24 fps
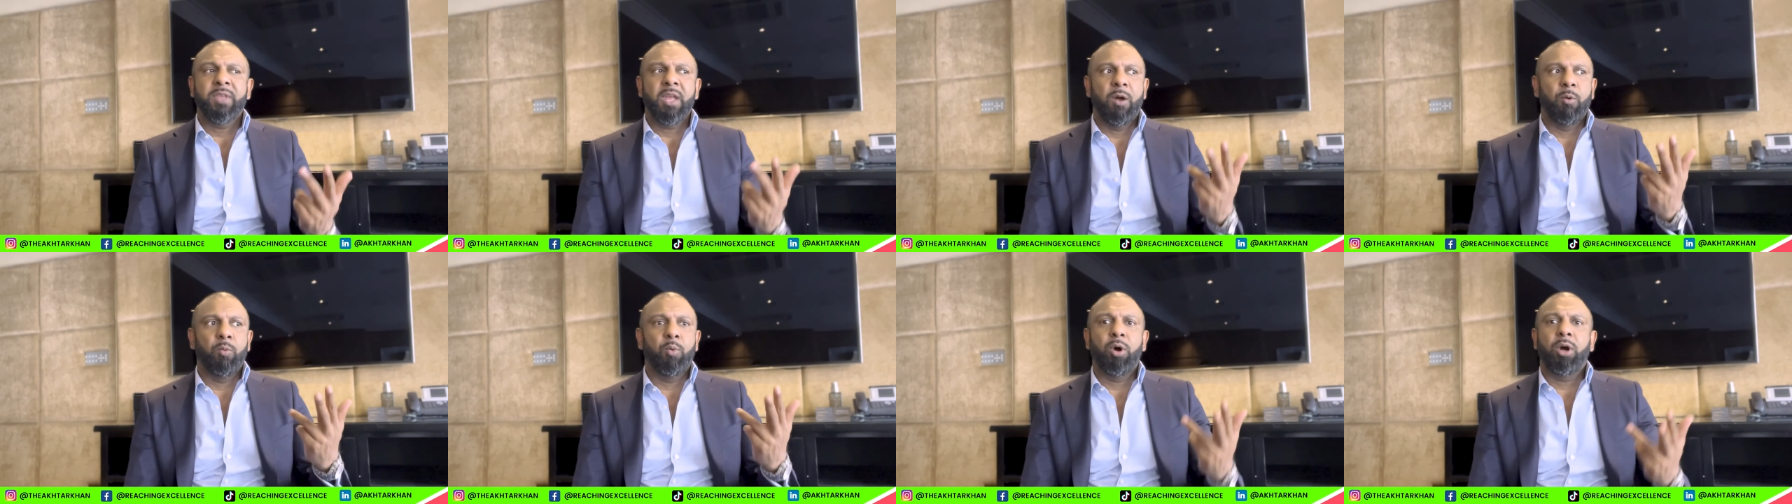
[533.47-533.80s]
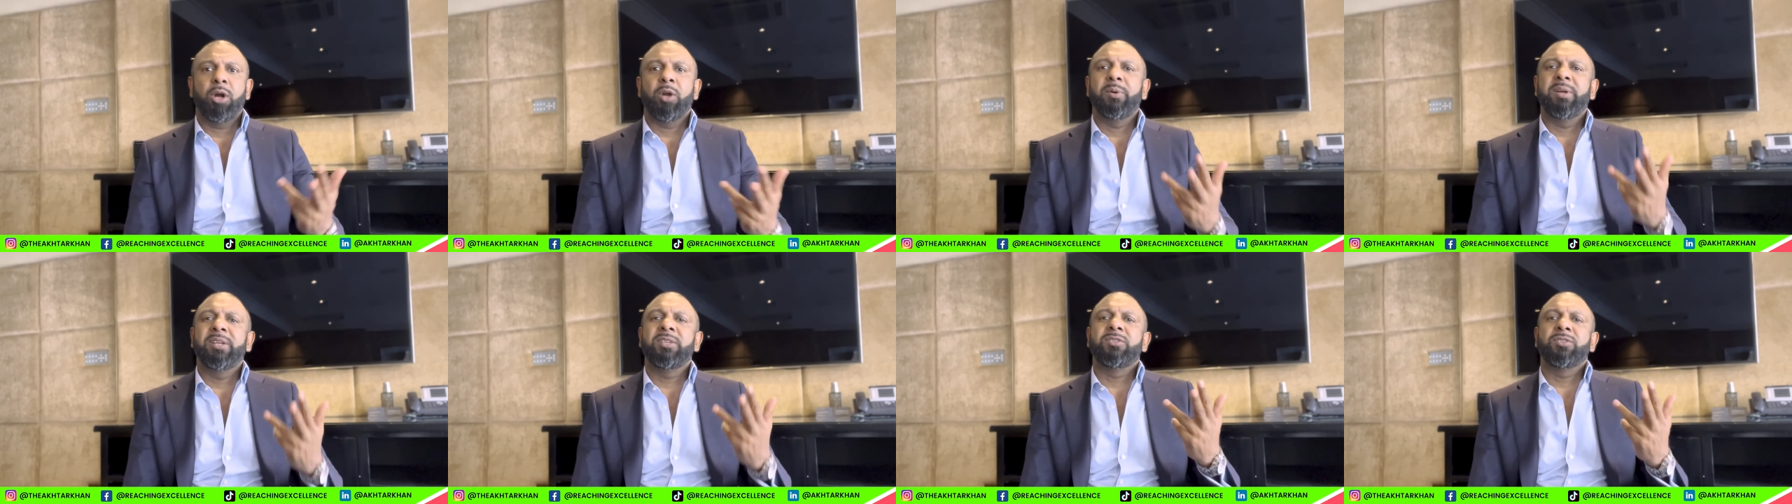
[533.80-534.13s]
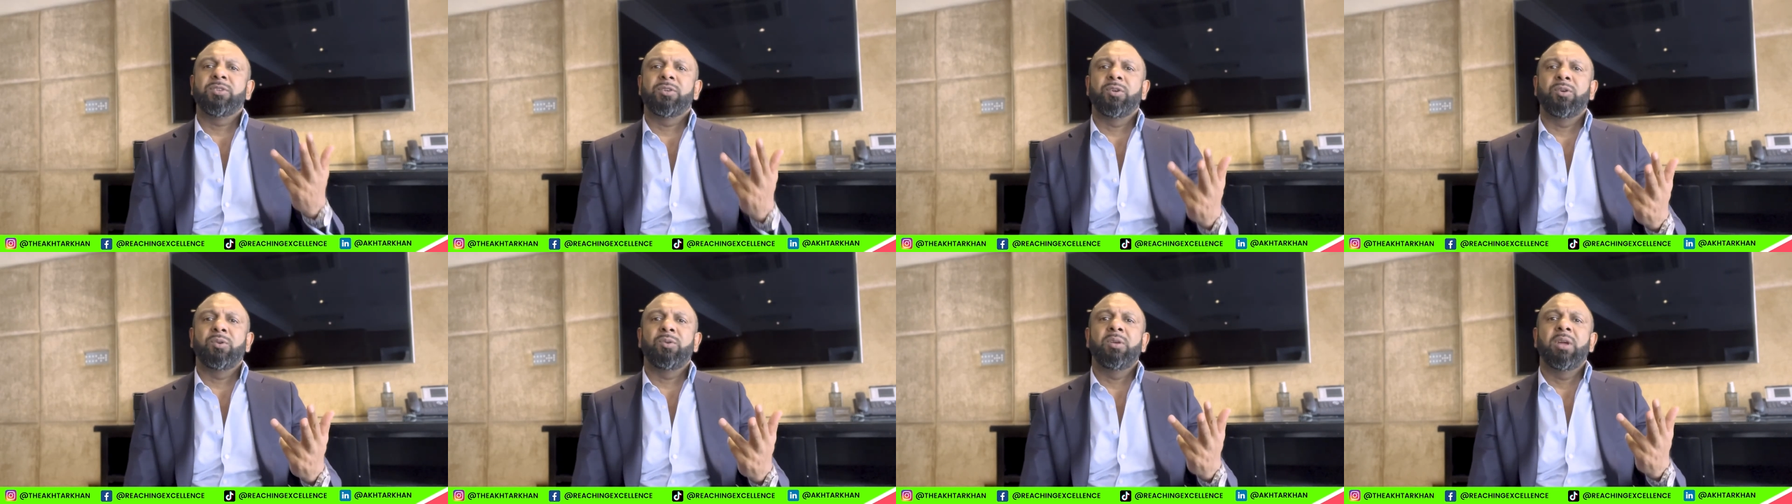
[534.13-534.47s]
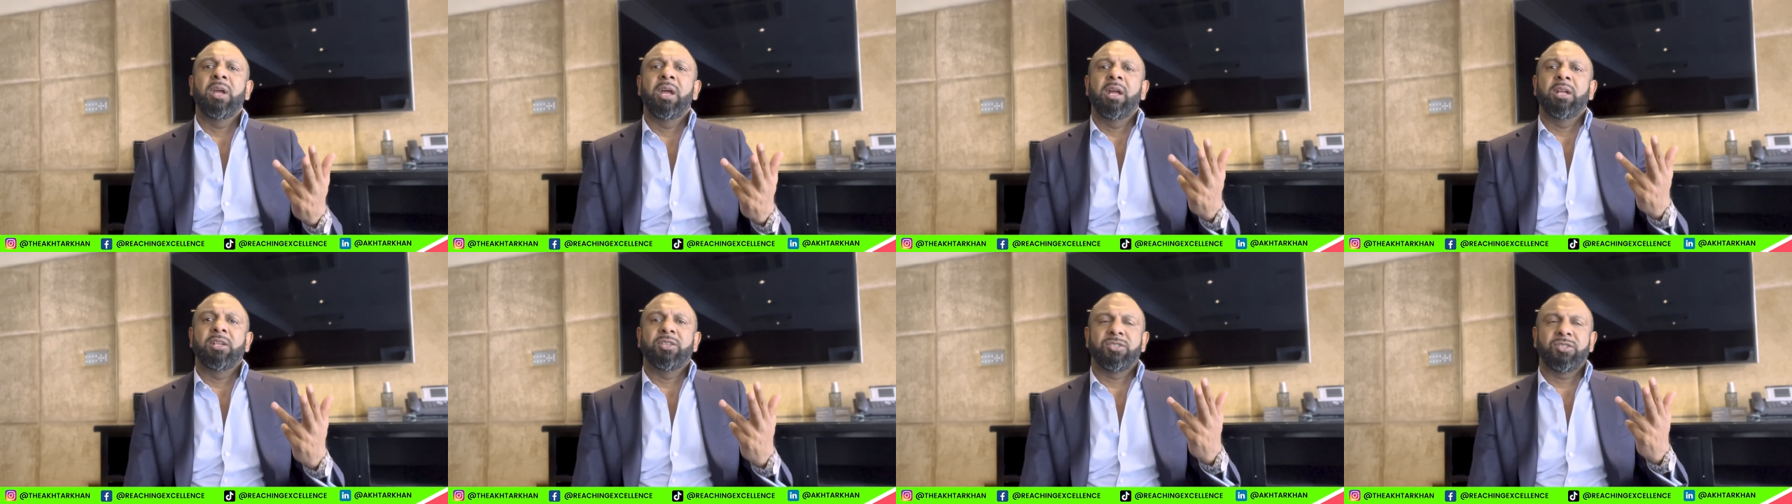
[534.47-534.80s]
And what can we
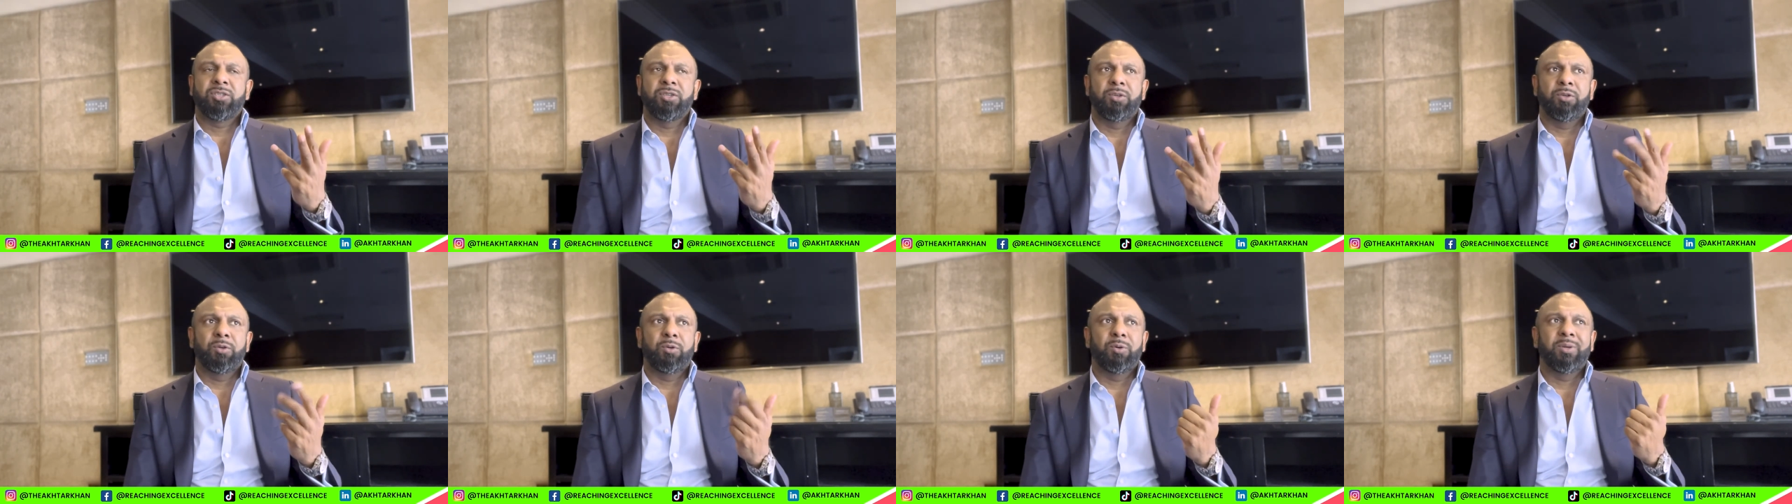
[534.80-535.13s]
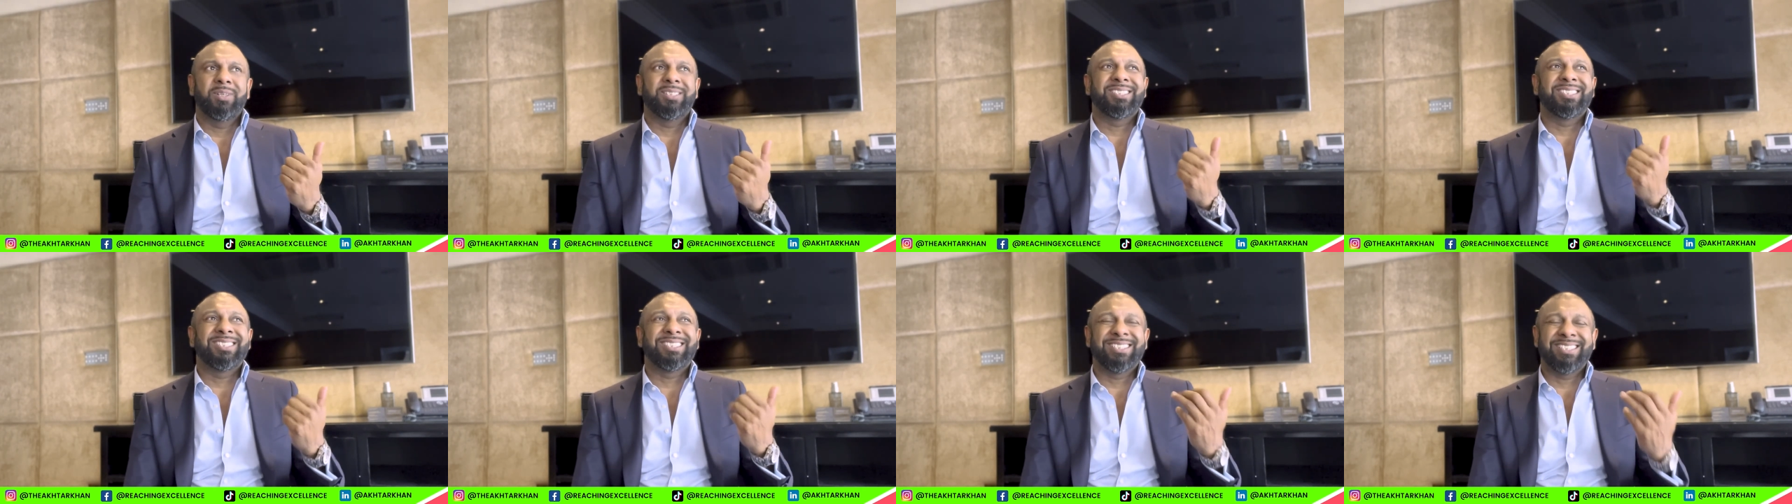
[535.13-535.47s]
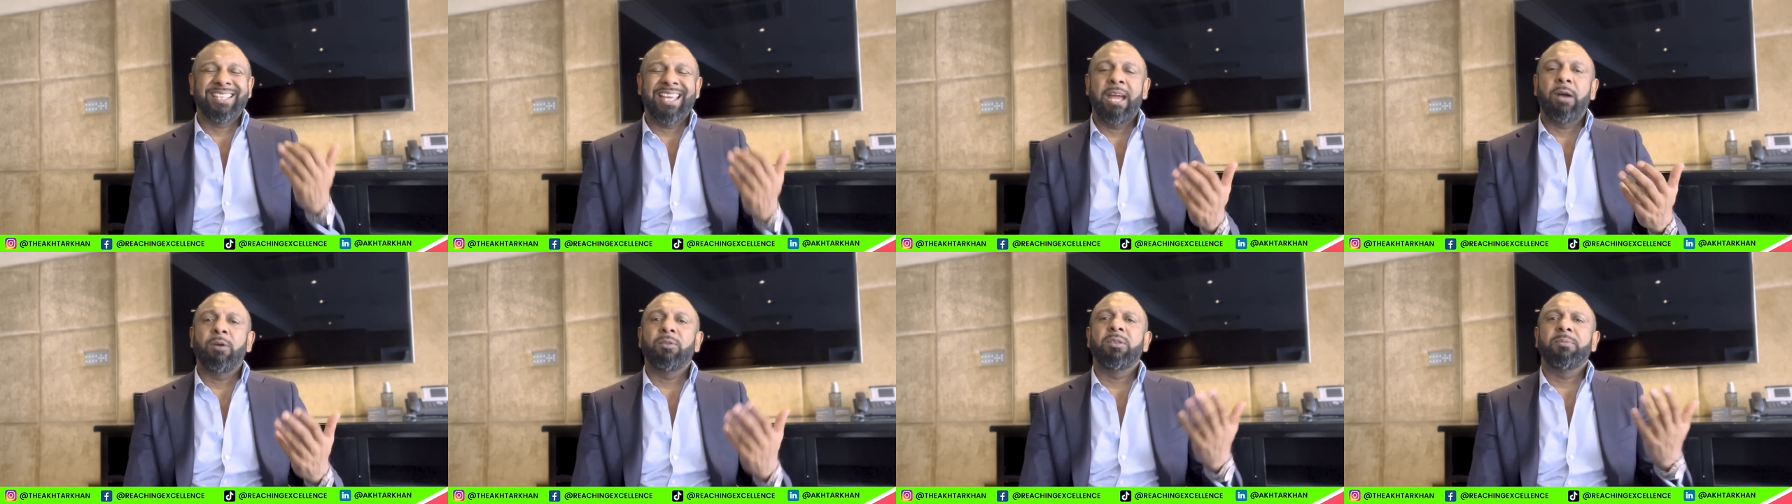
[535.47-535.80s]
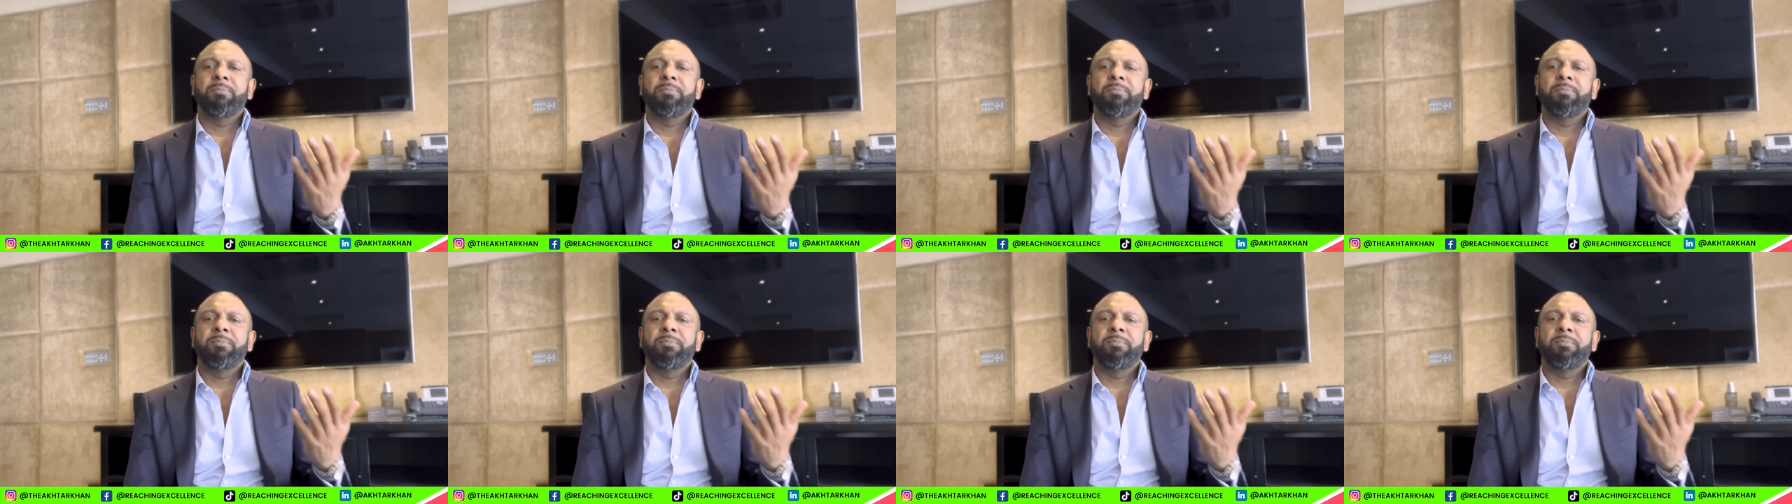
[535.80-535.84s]
do to scale